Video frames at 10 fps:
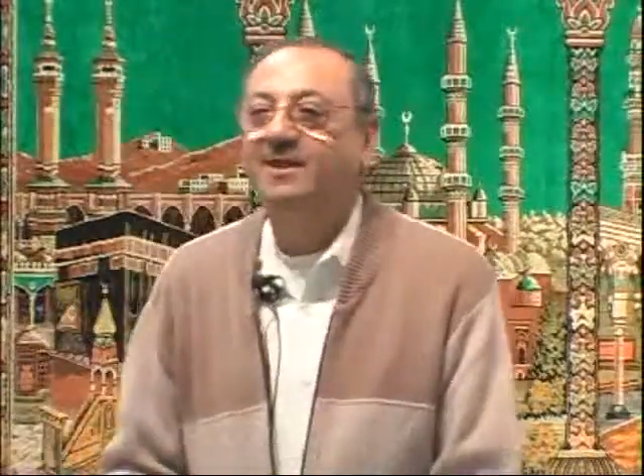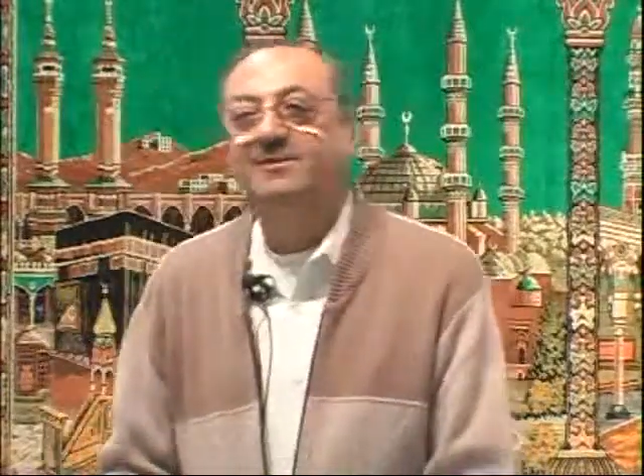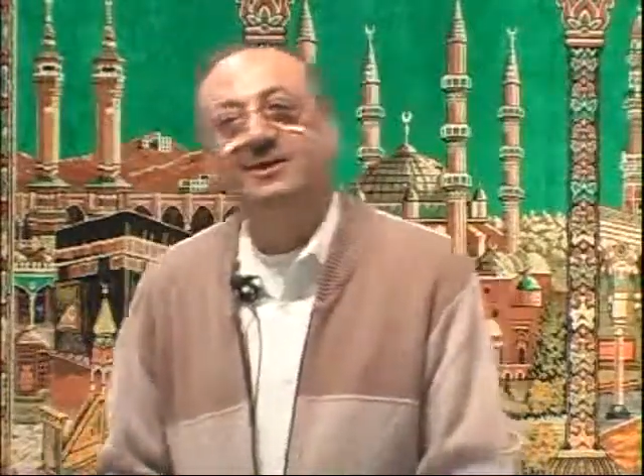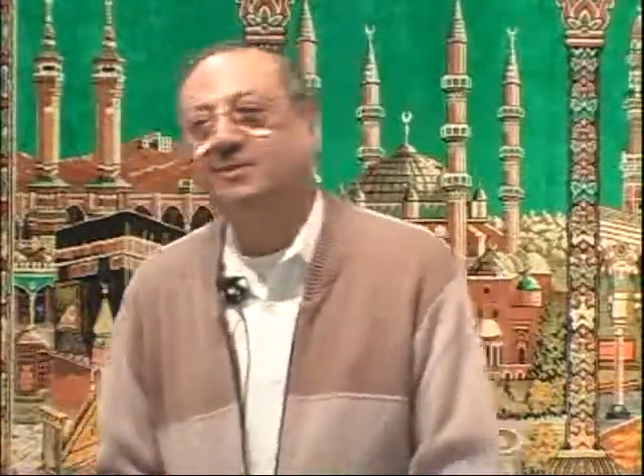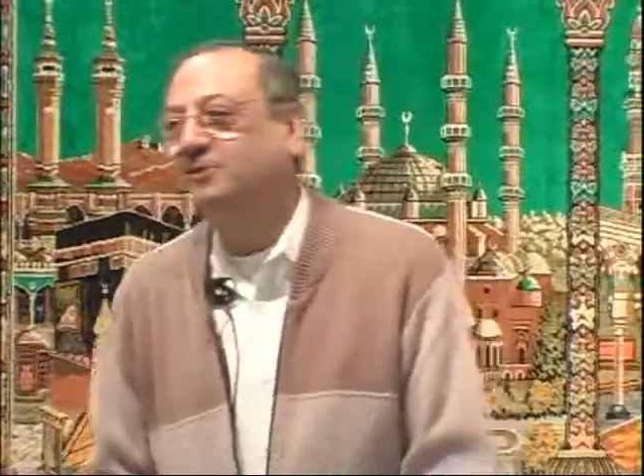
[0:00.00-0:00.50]

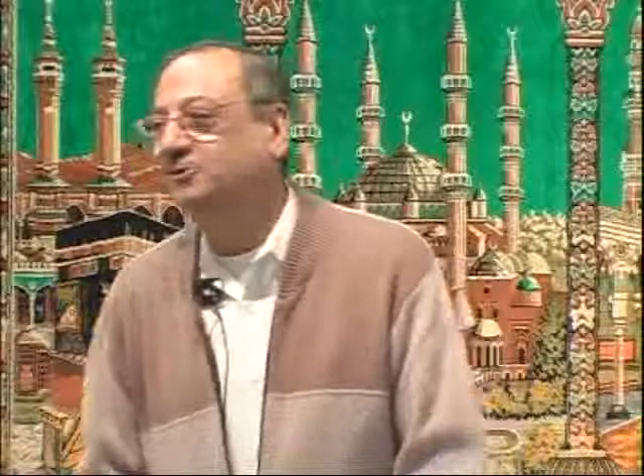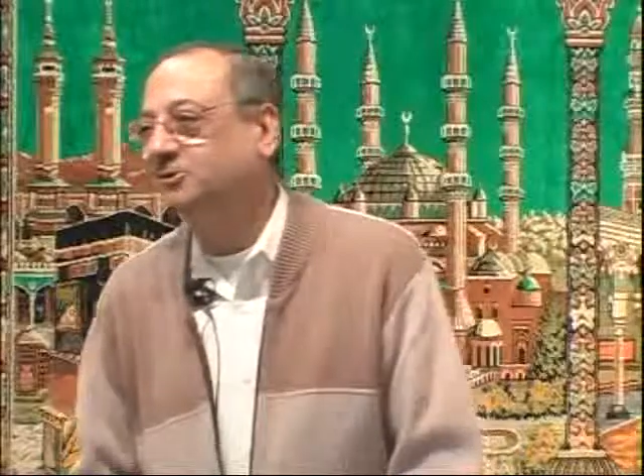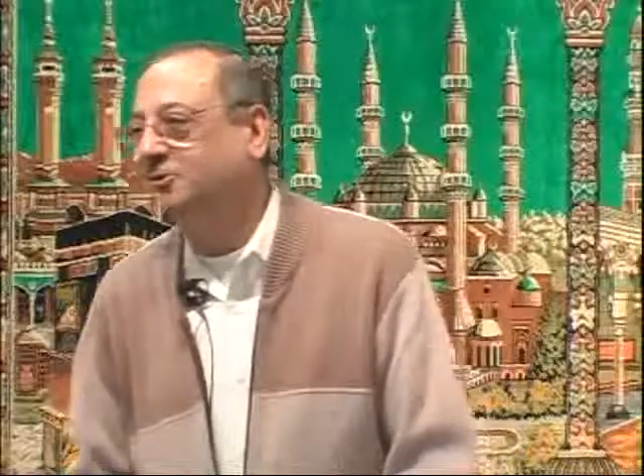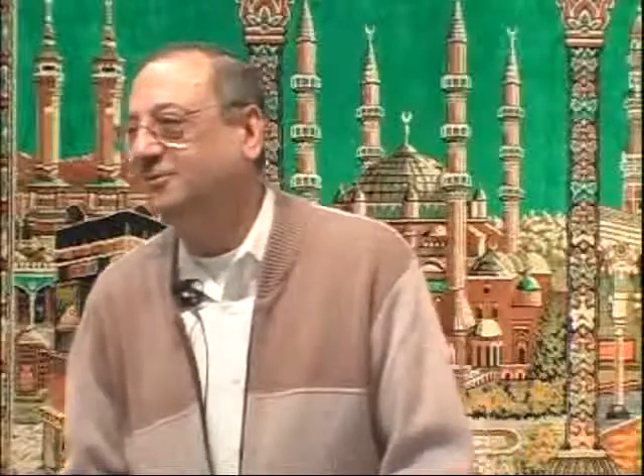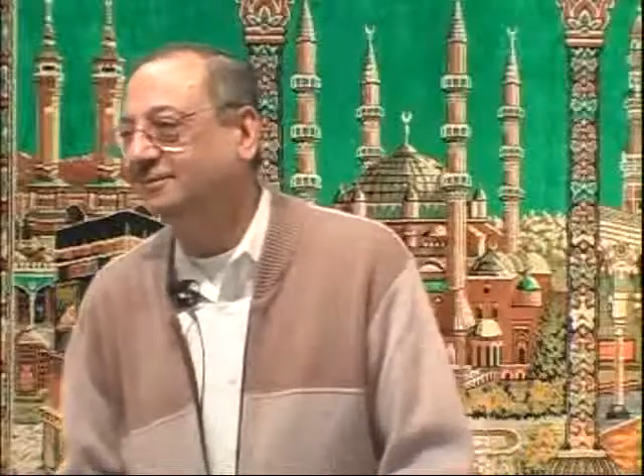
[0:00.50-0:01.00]

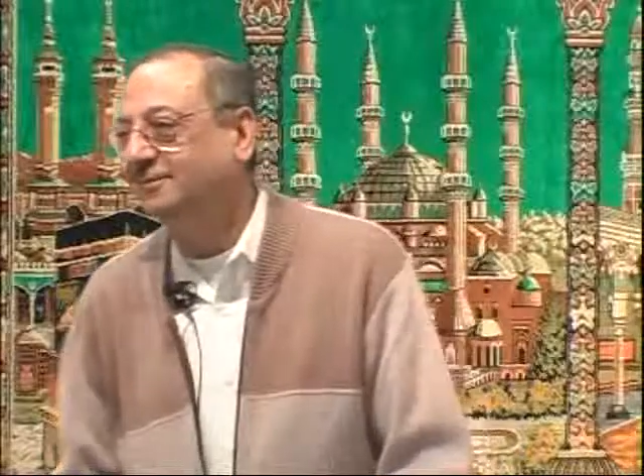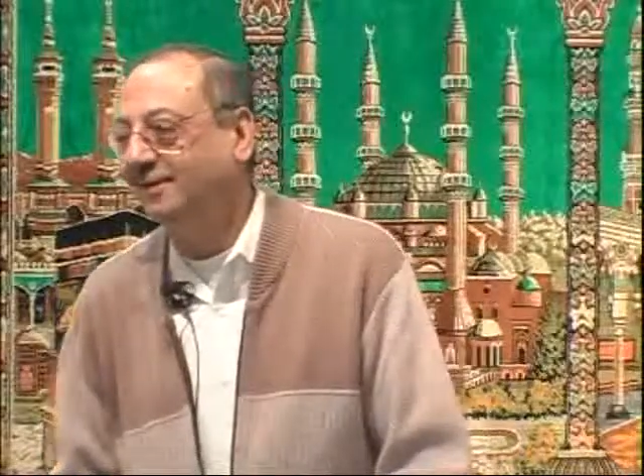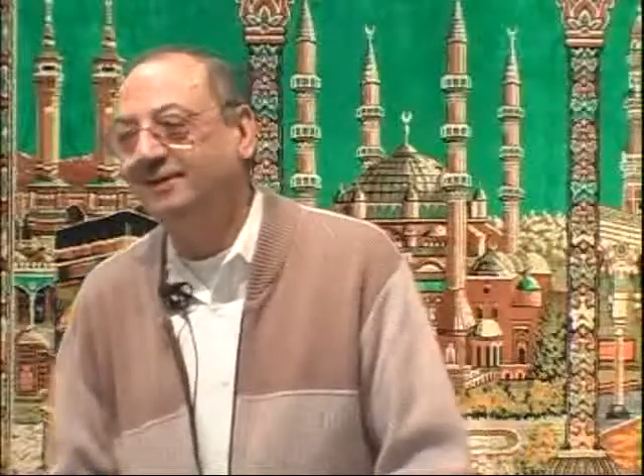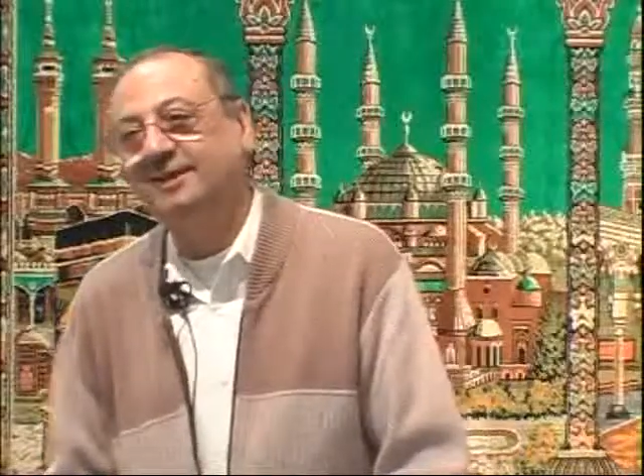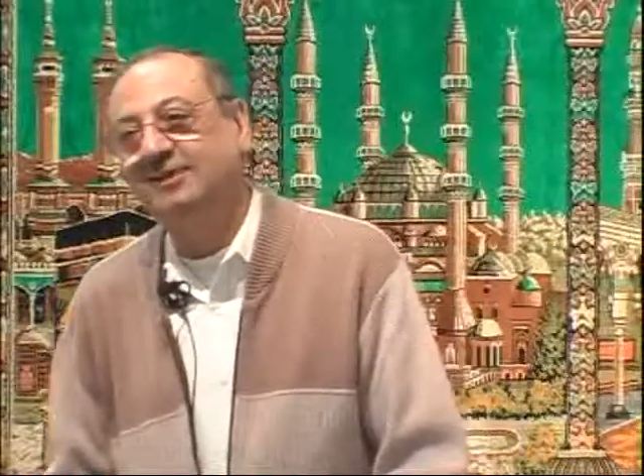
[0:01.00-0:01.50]
tabassum.
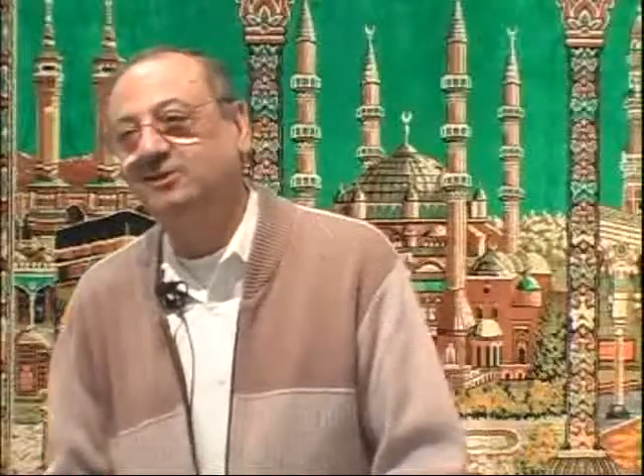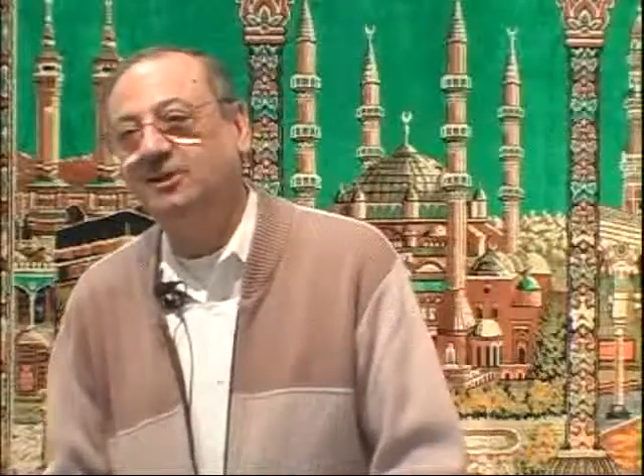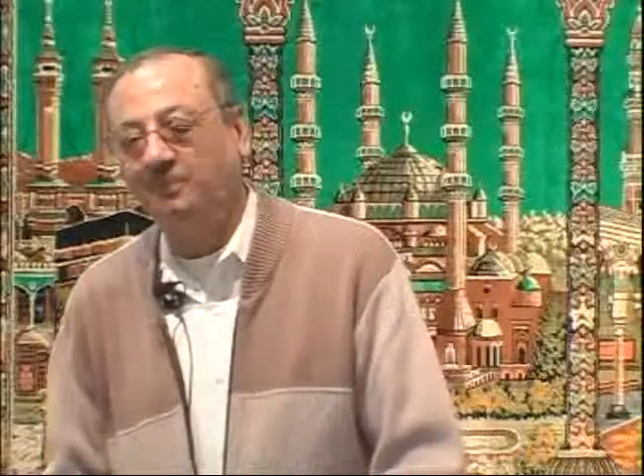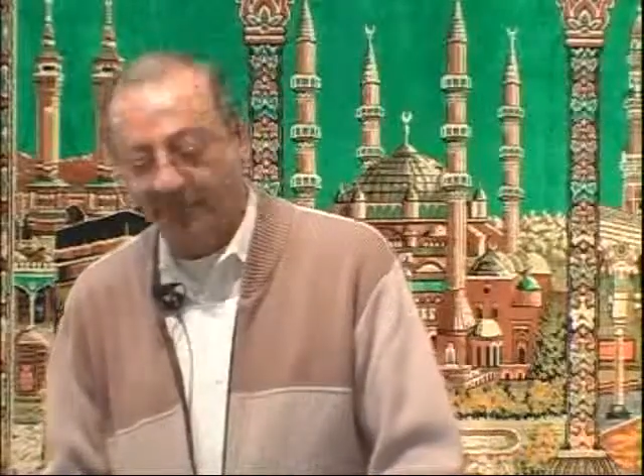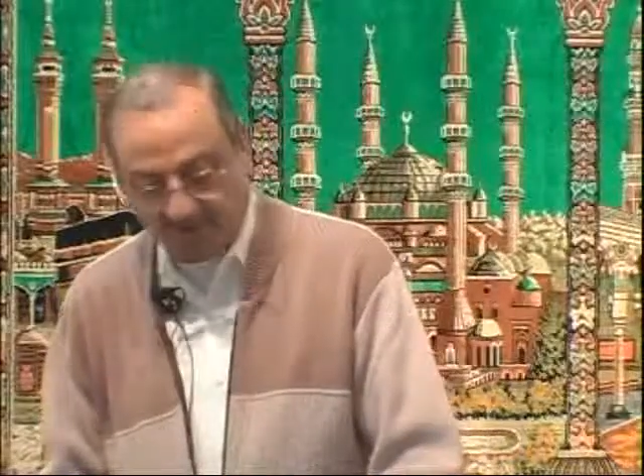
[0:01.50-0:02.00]
That is the
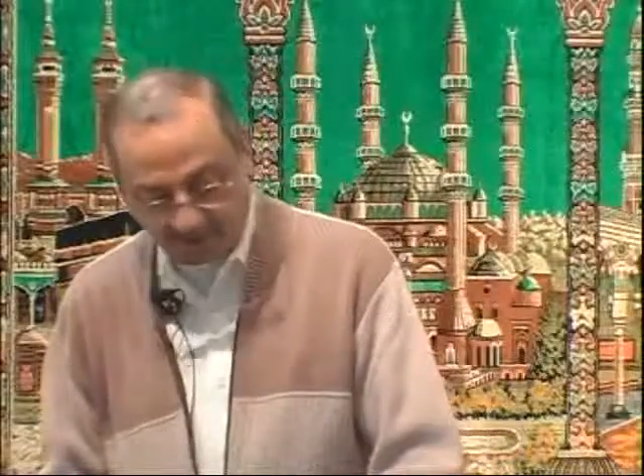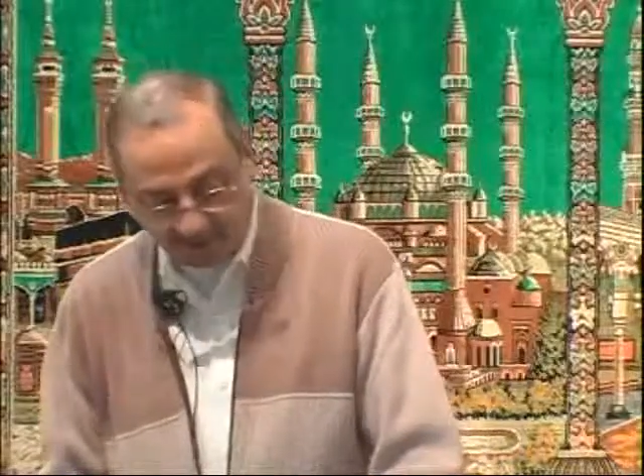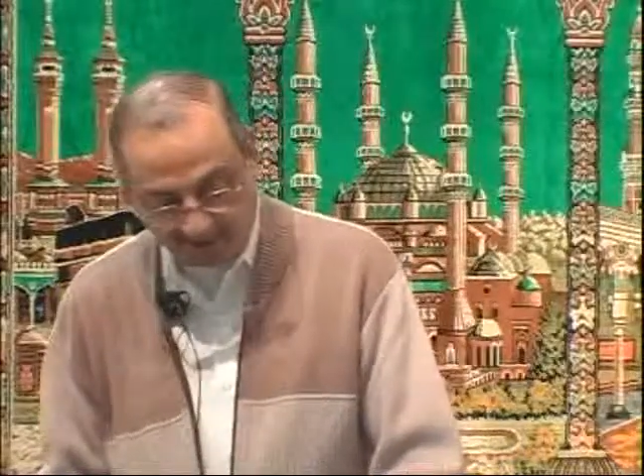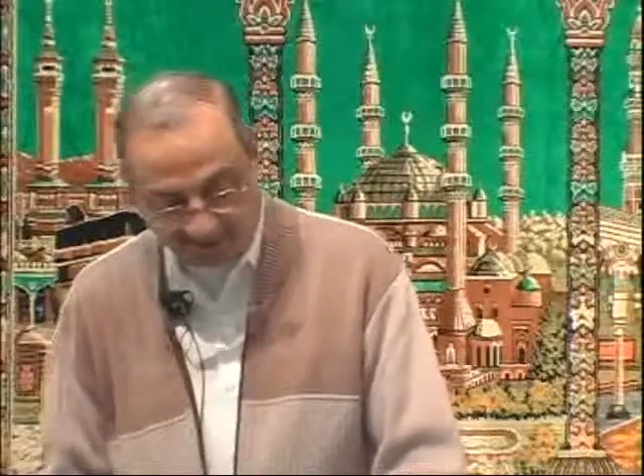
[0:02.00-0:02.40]
pattern of the